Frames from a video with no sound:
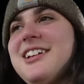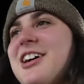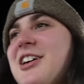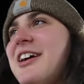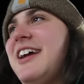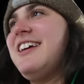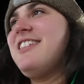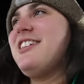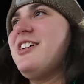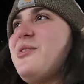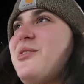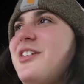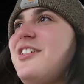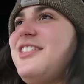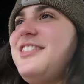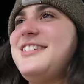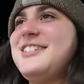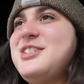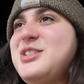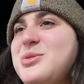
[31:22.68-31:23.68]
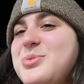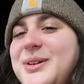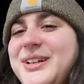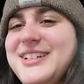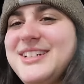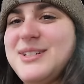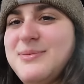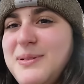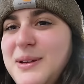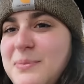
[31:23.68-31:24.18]
Okay, they were the
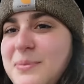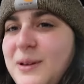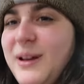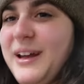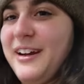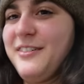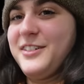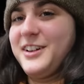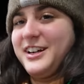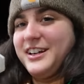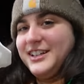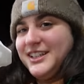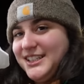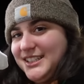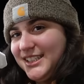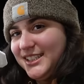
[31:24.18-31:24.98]
sweetest people ever.